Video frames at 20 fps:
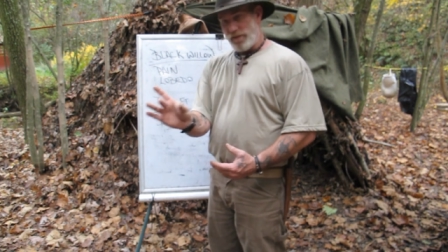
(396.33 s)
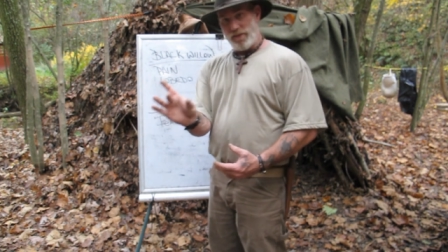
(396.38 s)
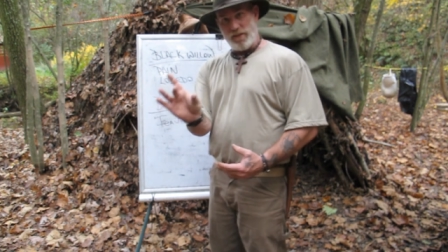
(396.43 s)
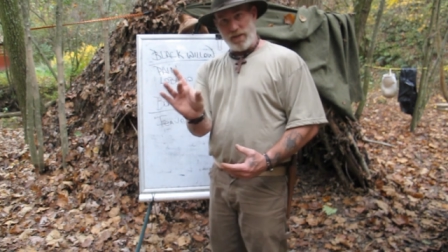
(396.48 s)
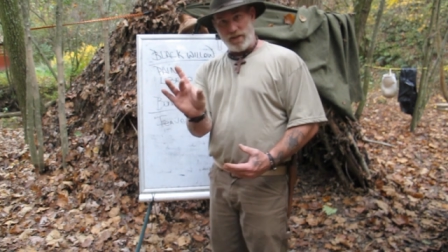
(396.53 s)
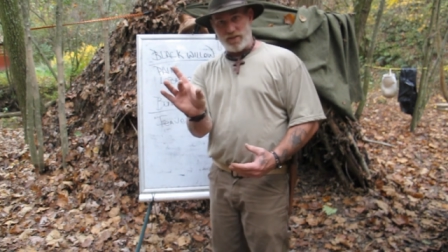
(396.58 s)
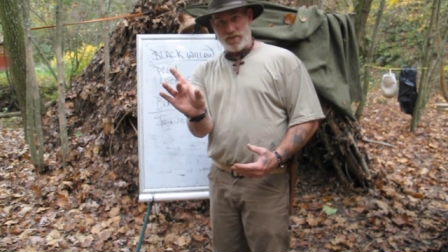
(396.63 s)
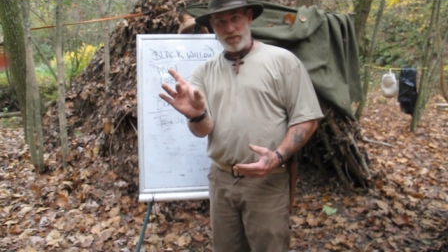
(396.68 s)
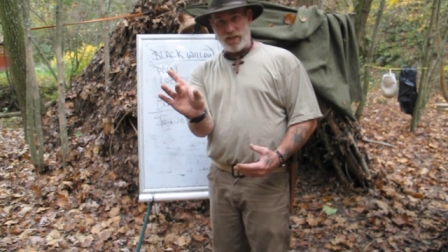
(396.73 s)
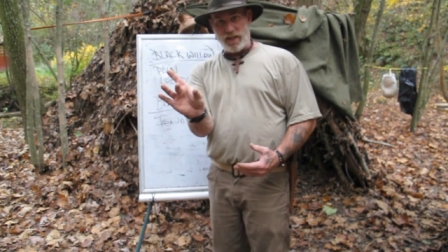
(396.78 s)

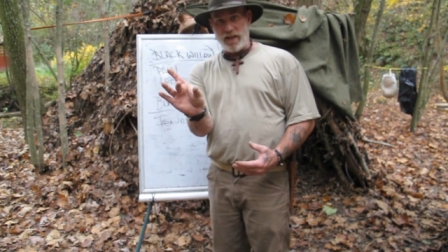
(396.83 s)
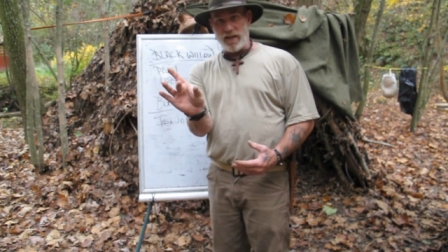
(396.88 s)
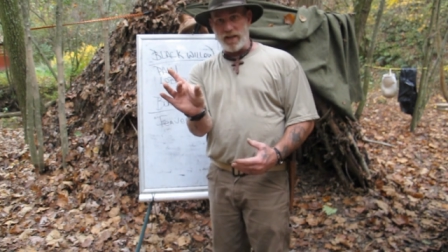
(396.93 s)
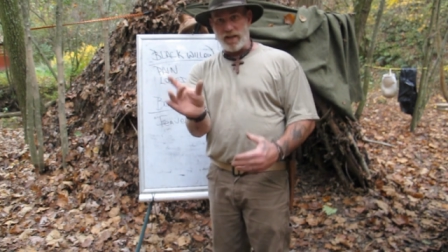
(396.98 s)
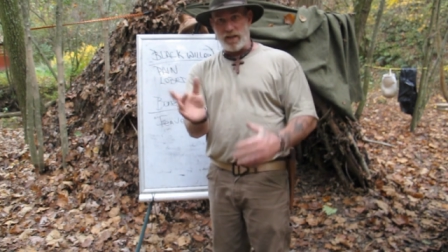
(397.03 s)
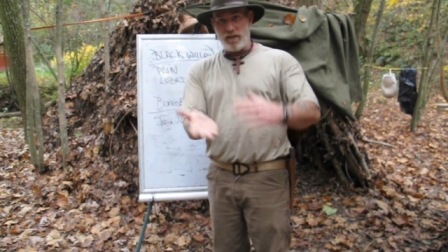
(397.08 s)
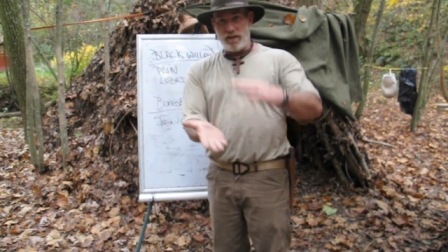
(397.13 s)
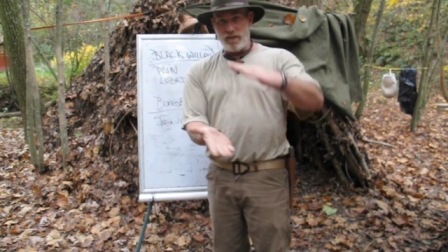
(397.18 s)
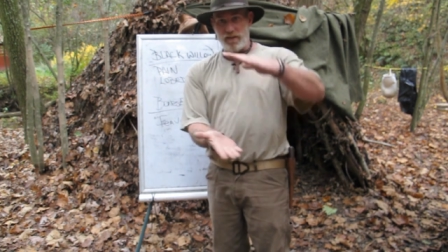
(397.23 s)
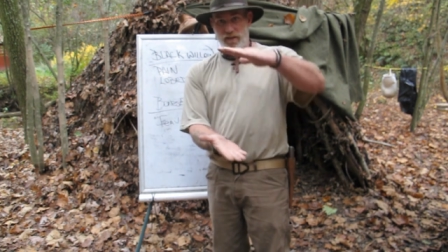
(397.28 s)
this
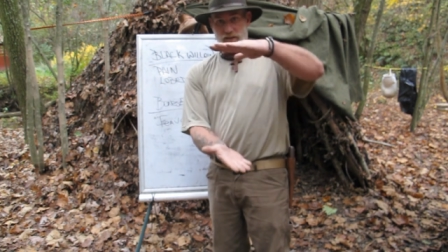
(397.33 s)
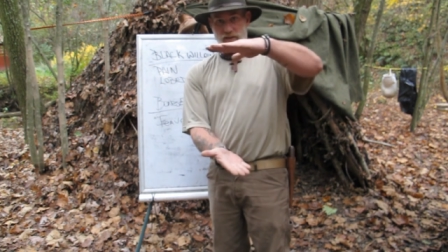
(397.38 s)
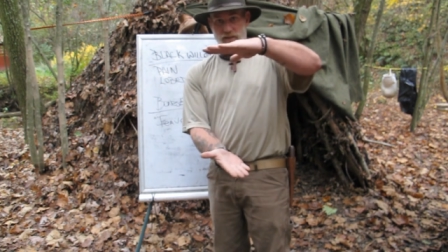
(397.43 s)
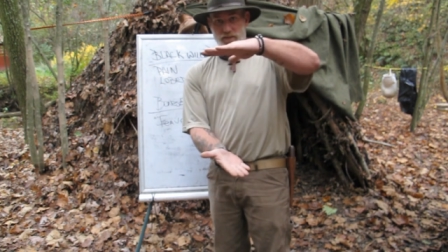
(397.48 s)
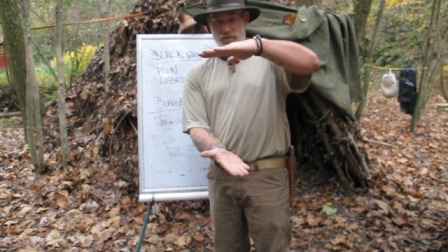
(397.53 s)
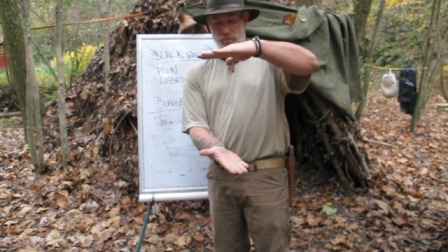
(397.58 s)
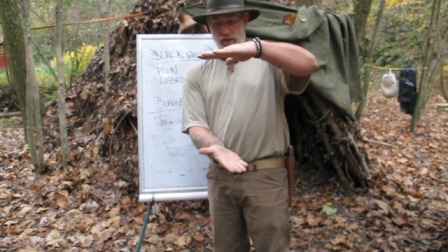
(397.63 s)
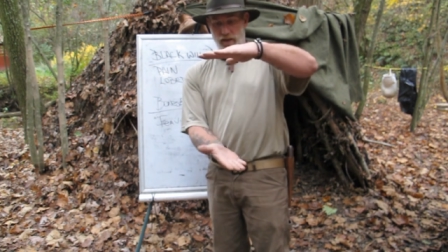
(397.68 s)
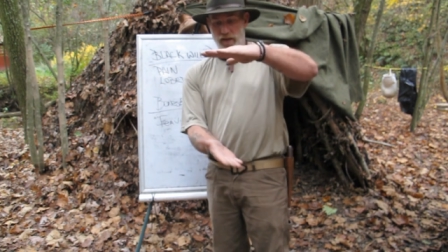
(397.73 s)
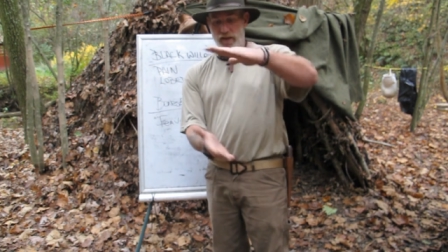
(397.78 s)
thick and
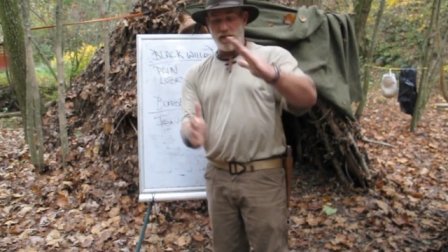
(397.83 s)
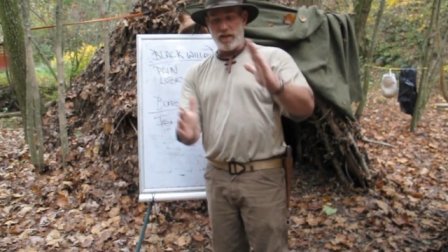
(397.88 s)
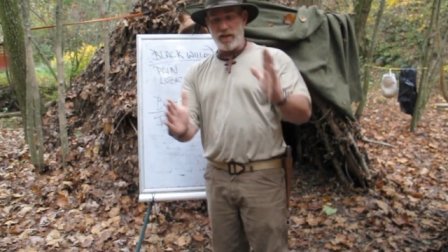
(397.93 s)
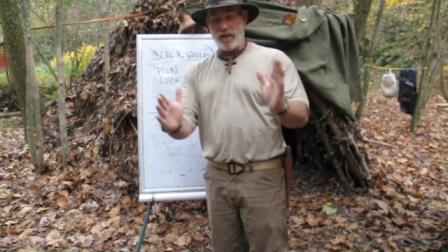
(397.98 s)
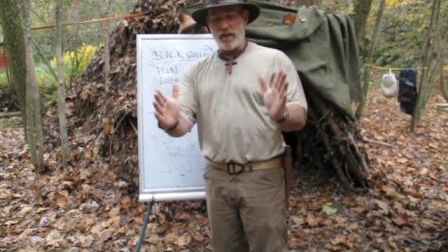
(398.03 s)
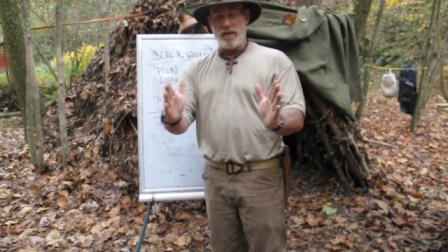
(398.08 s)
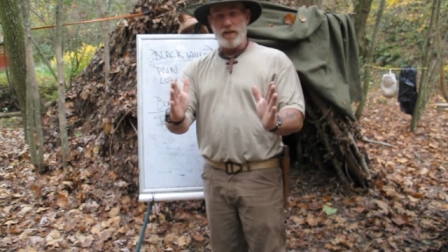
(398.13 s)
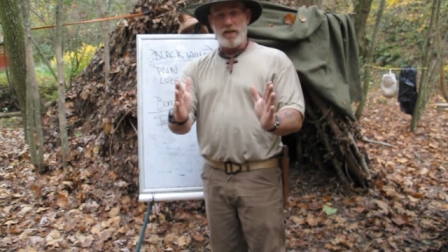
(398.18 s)
this big,